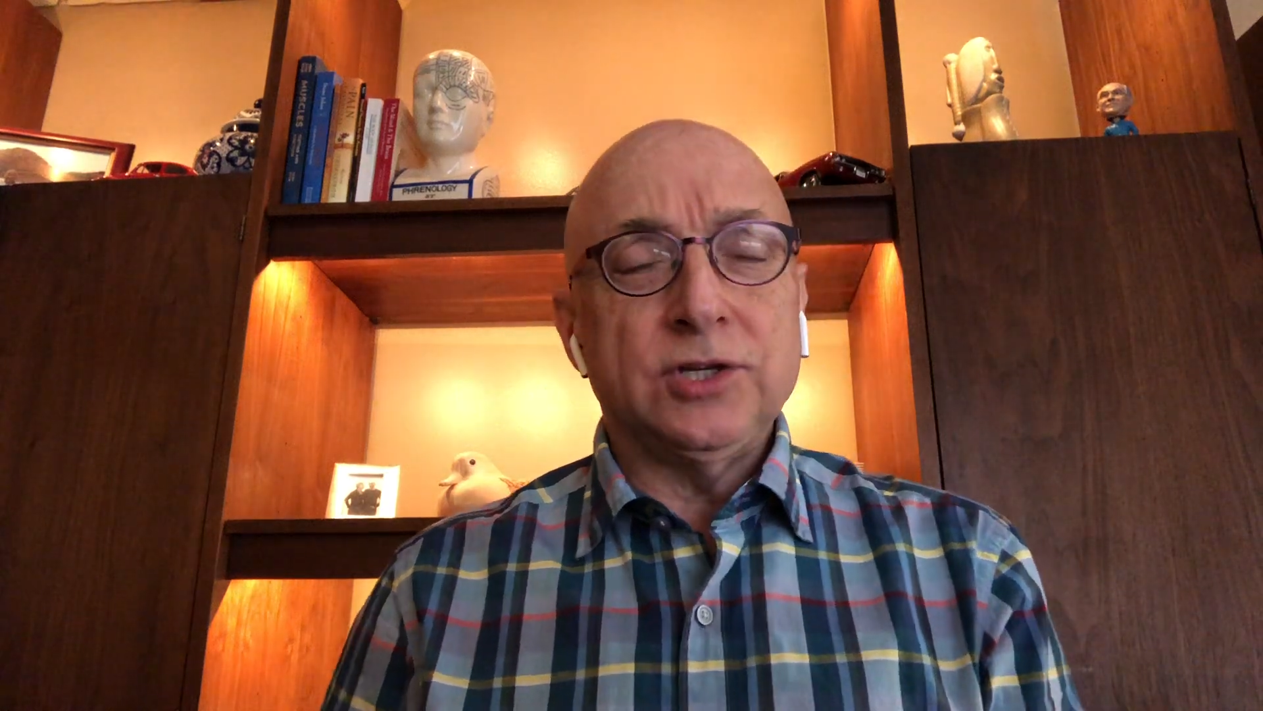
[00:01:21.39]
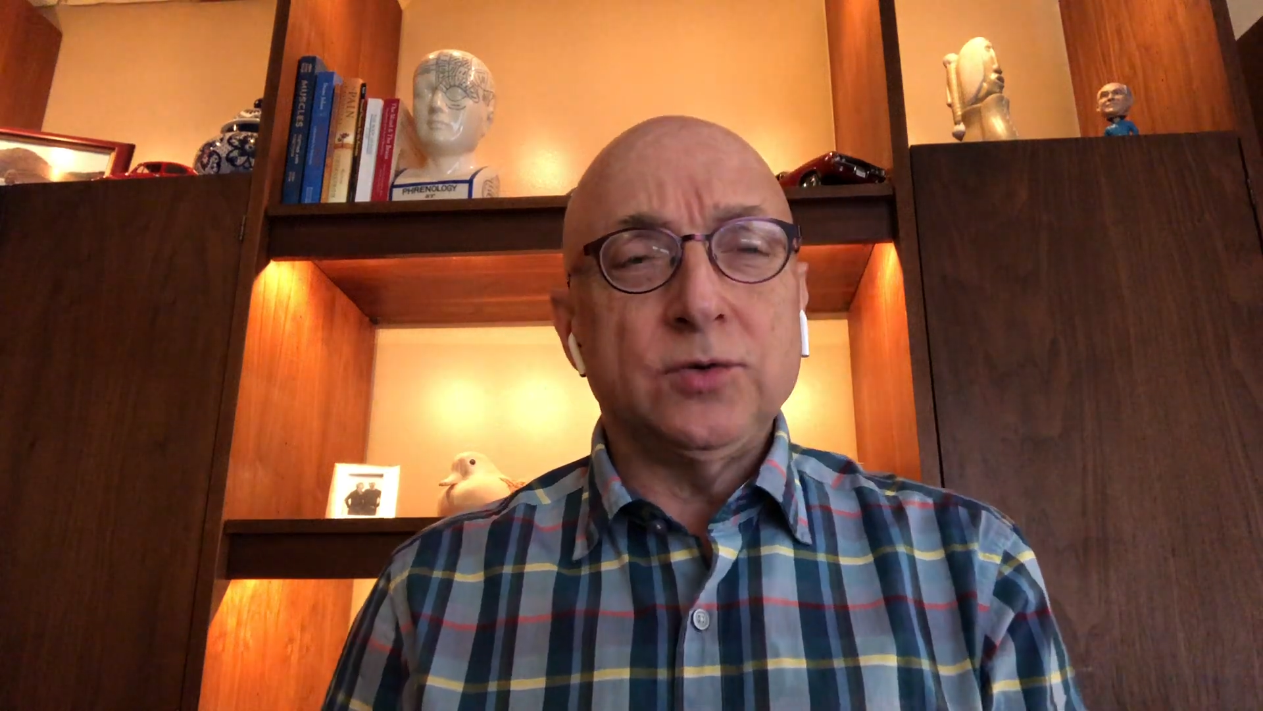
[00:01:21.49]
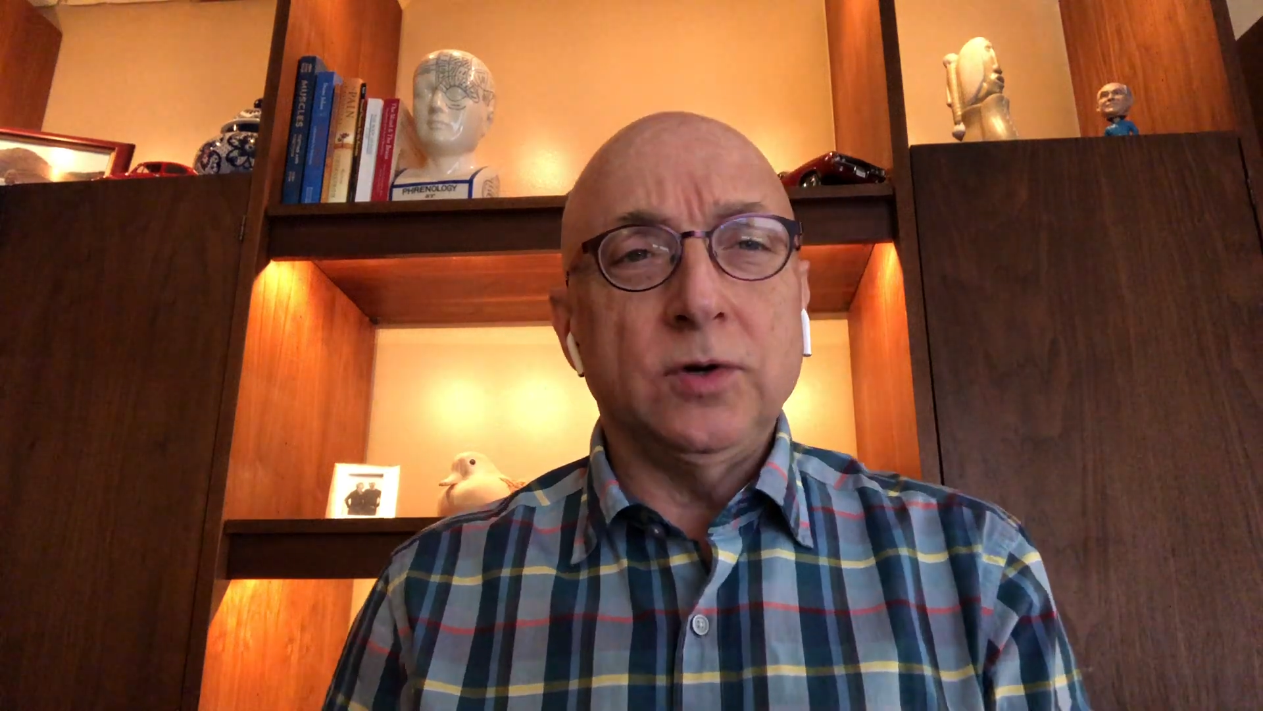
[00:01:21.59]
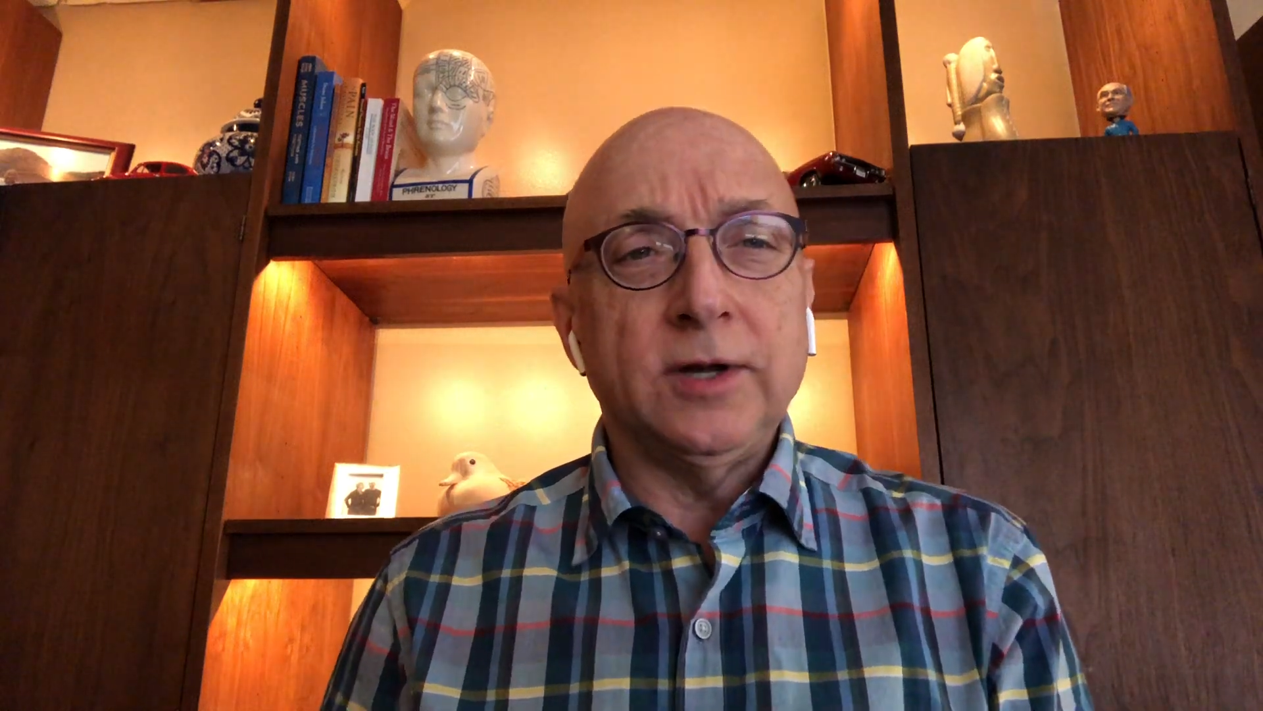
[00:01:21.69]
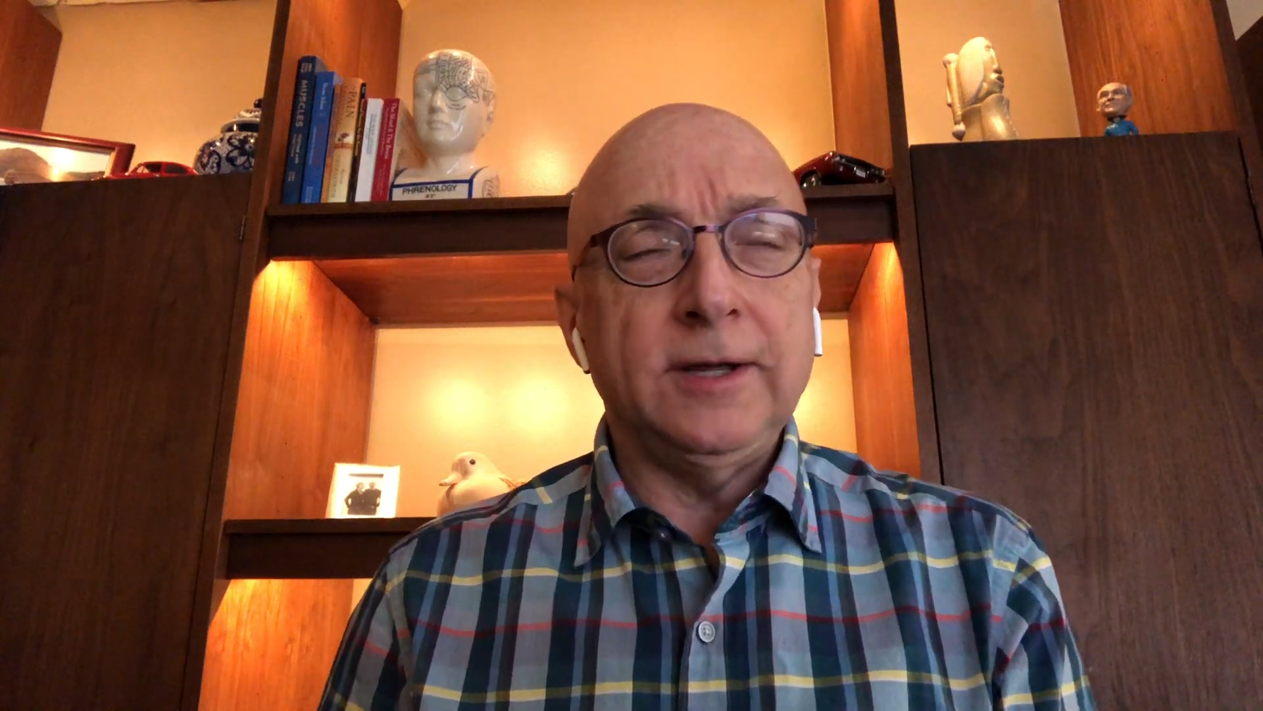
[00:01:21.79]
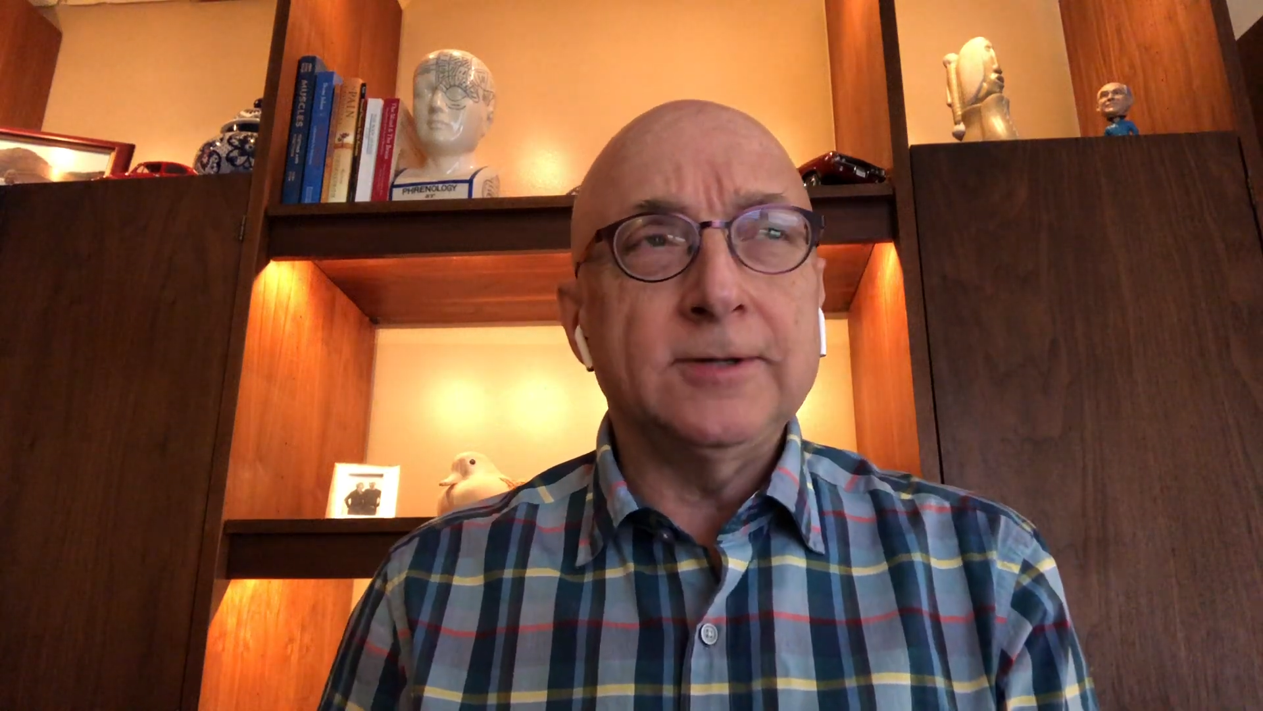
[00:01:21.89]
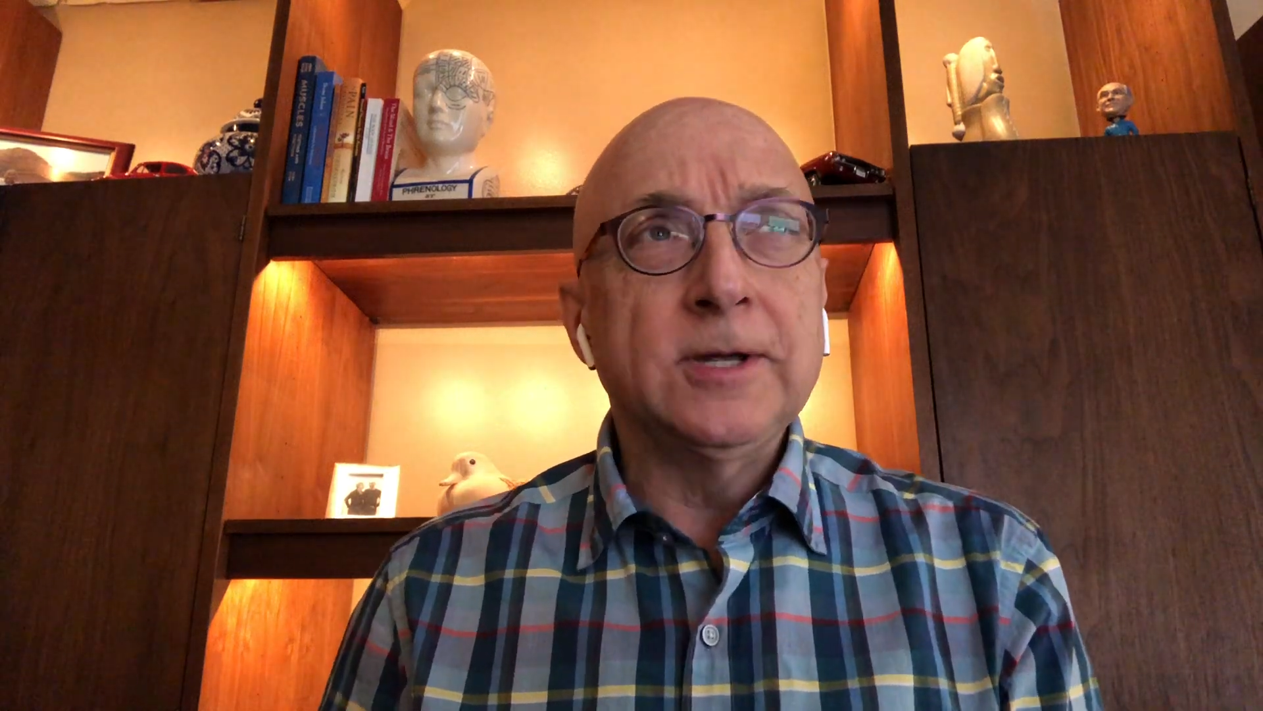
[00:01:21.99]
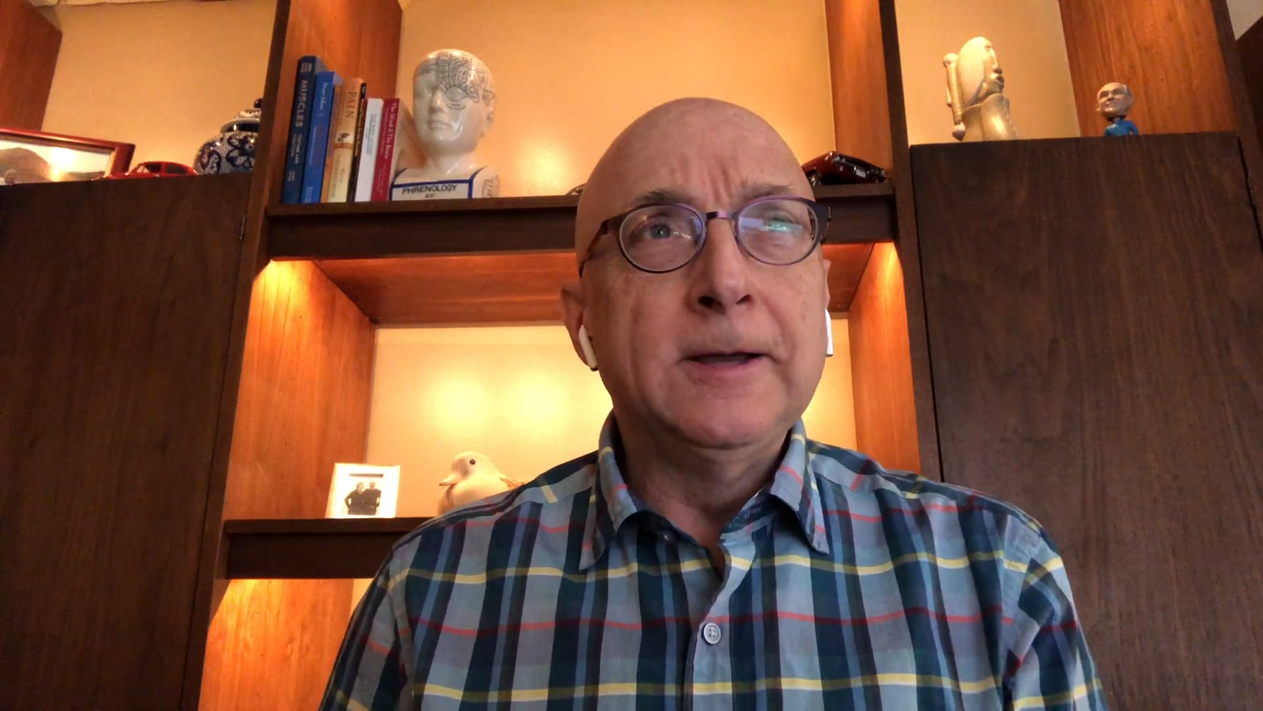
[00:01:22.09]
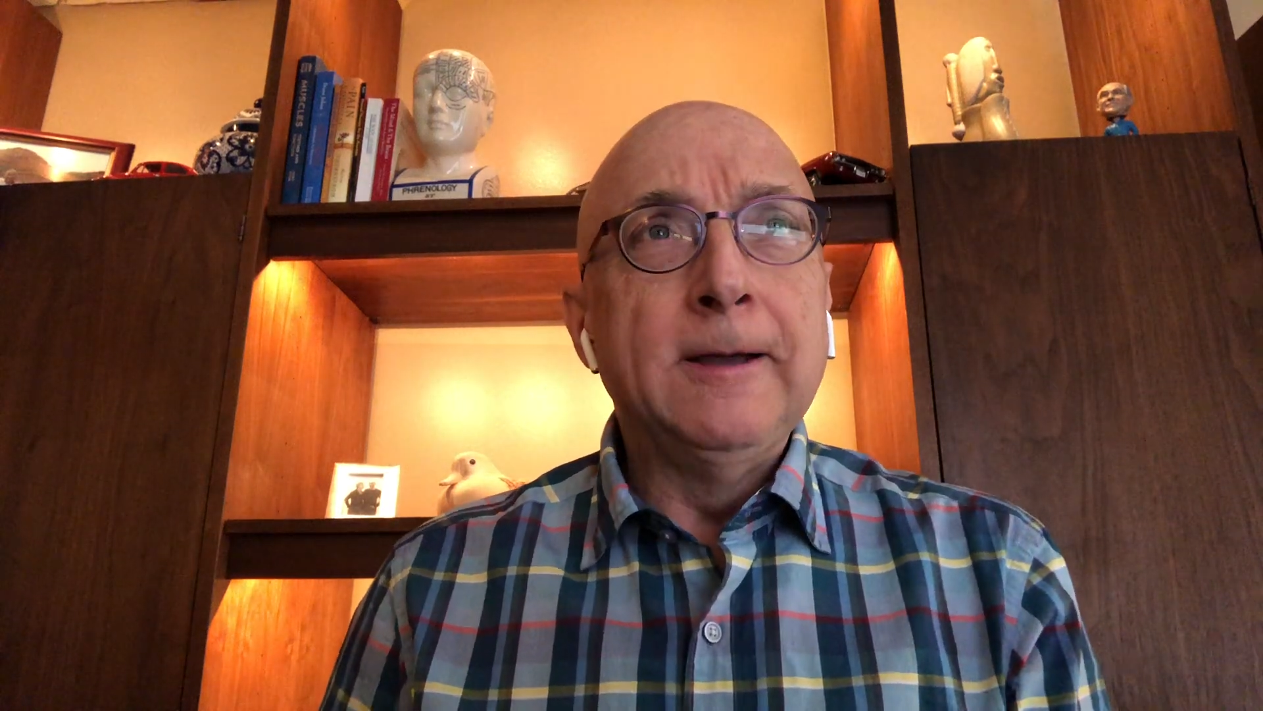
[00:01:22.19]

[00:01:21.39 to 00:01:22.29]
this work, is